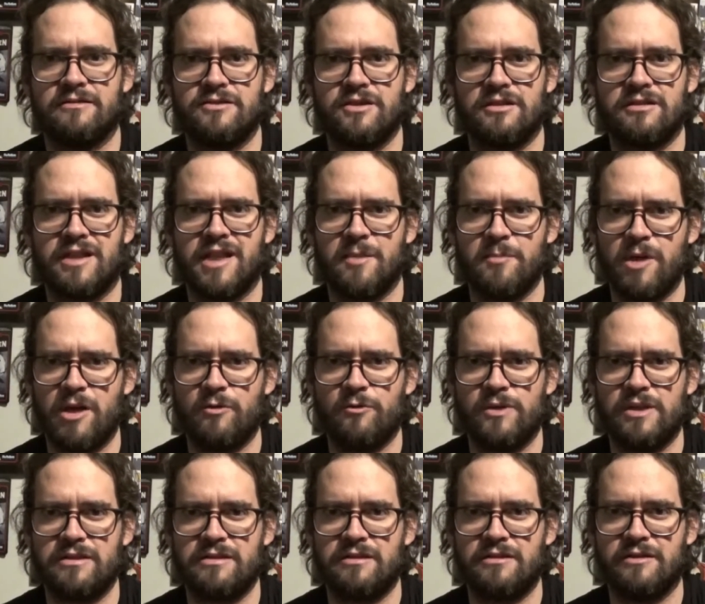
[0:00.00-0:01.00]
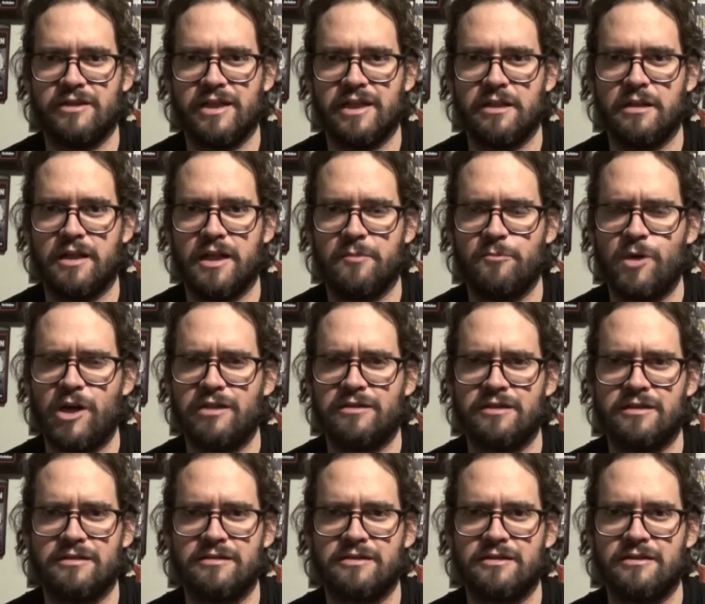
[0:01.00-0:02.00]
Just came out recently and bought
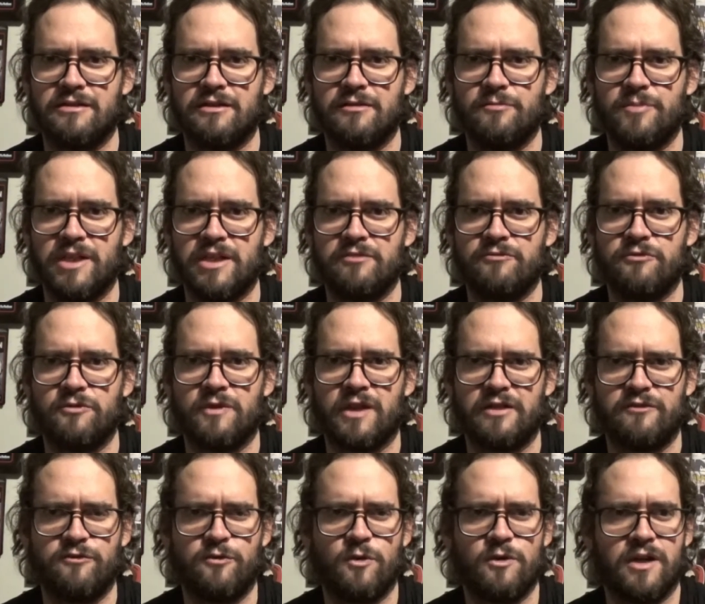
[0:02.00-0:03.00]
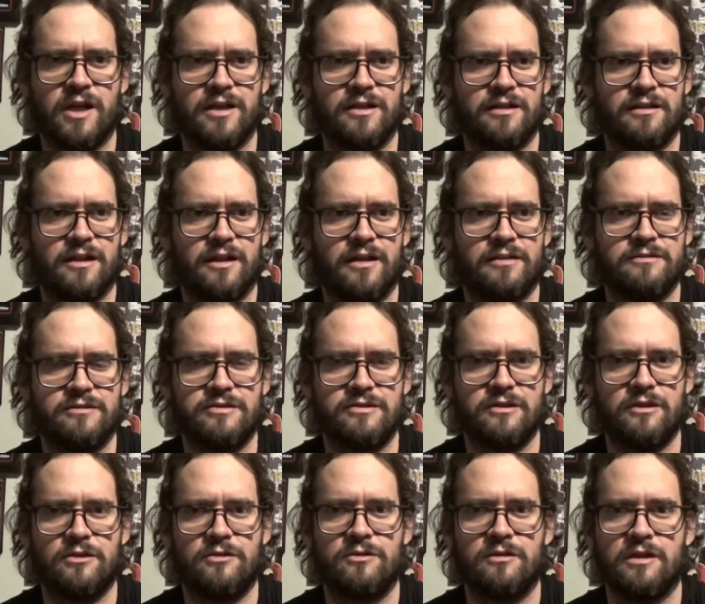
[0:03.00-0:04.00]
this in the bin for like $4.99,
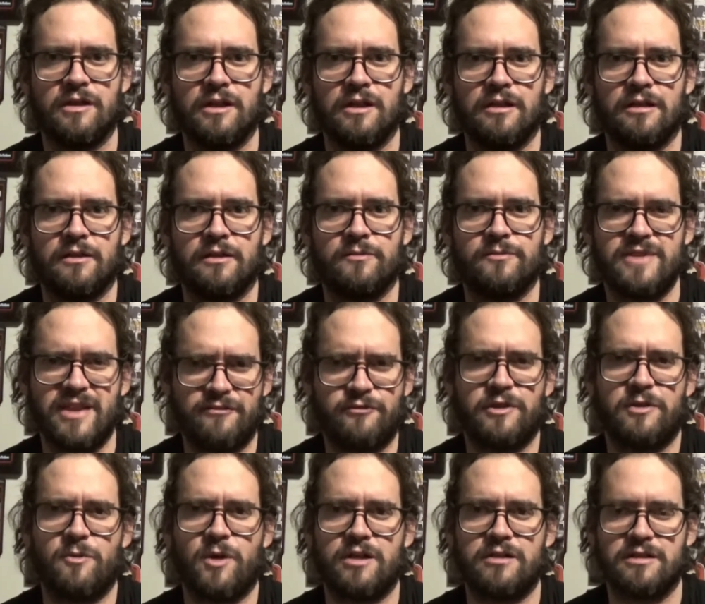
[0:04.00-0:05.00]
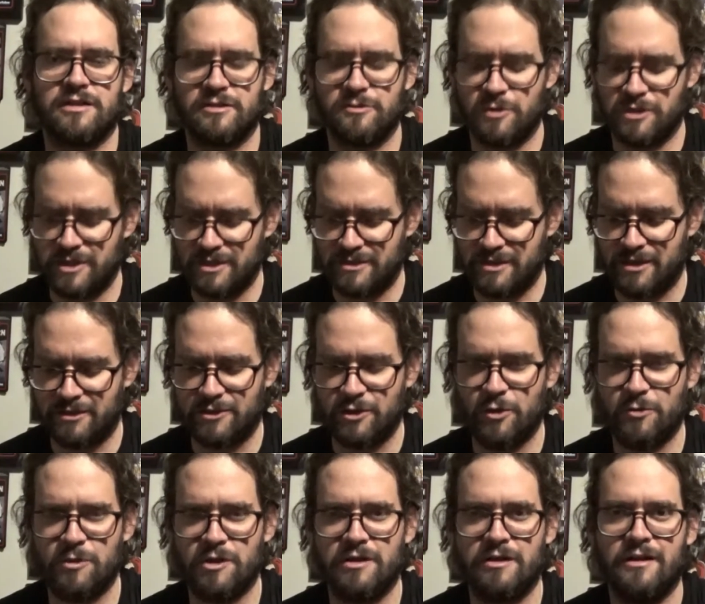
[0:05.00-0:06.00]
so definitely watch this one this
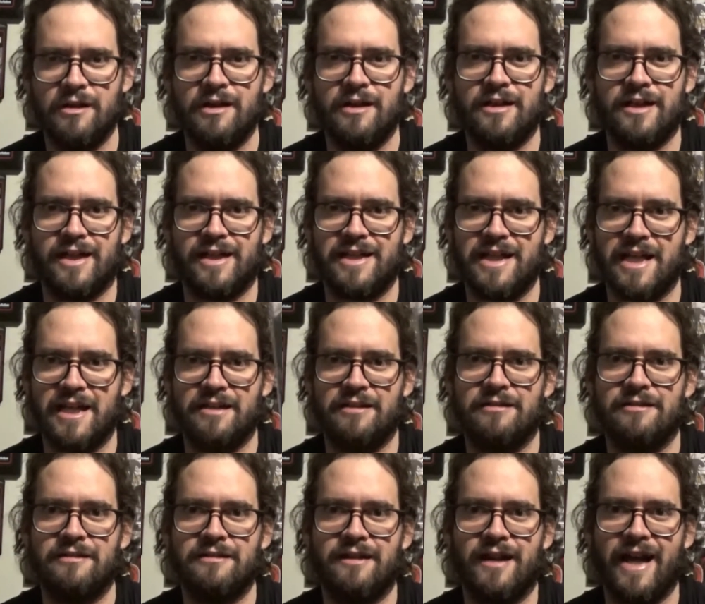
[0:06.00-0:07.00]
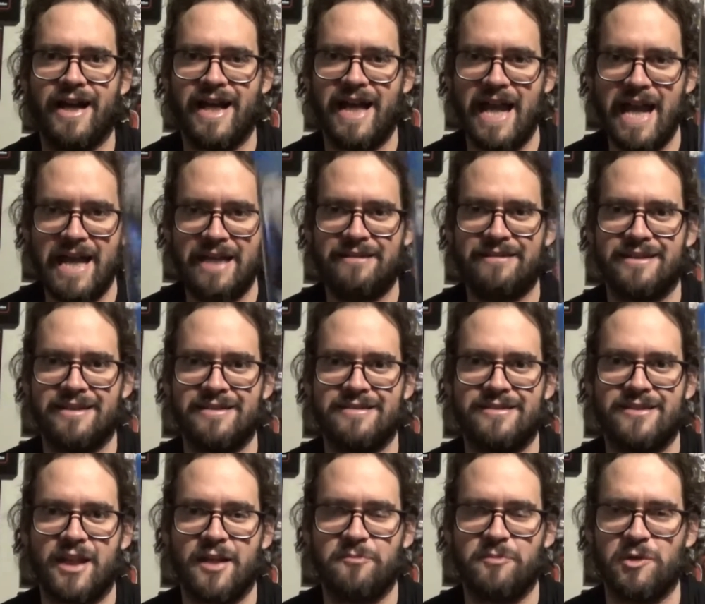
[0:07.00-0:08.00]
October. Again, I hate these
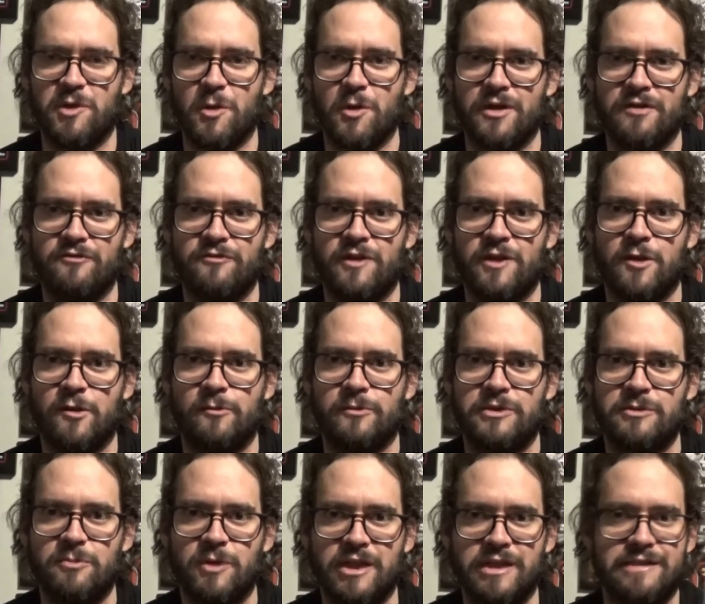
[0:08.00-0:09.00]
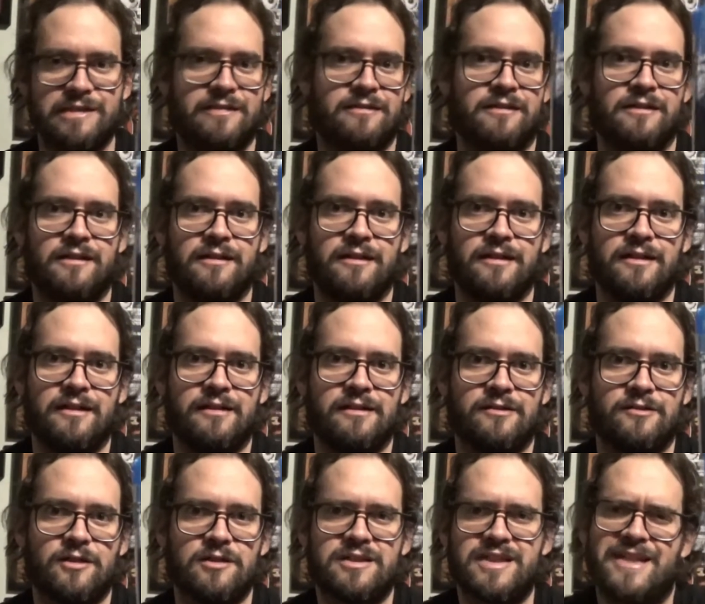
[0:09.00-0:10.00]
type of gory films, but
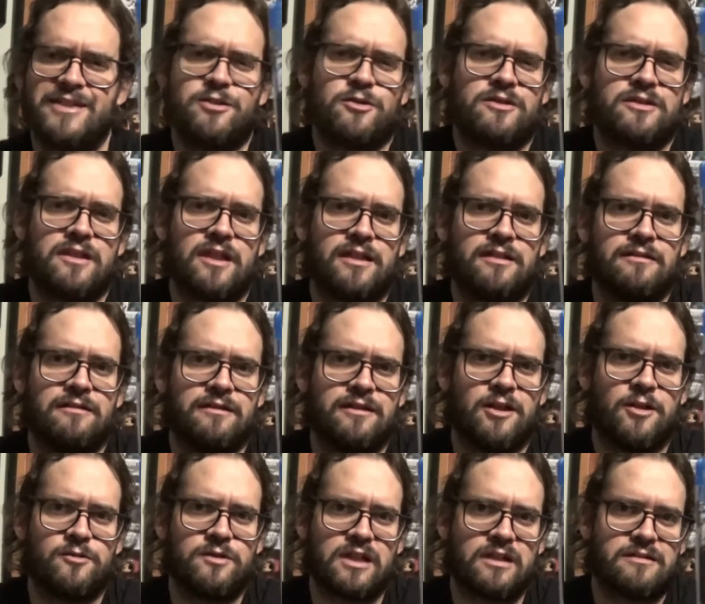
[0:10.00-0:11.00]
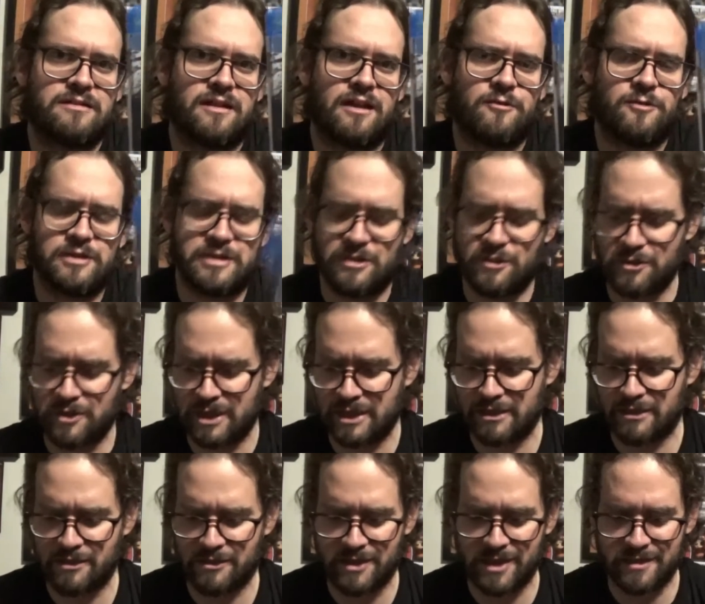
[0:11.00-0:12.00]
looks interesting, you know, Jigsaw returning
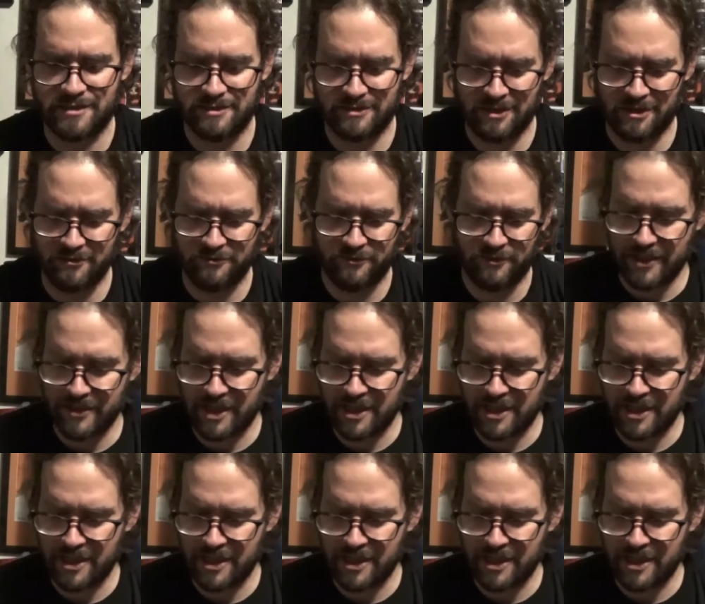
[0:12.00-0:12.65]
and all that stuff.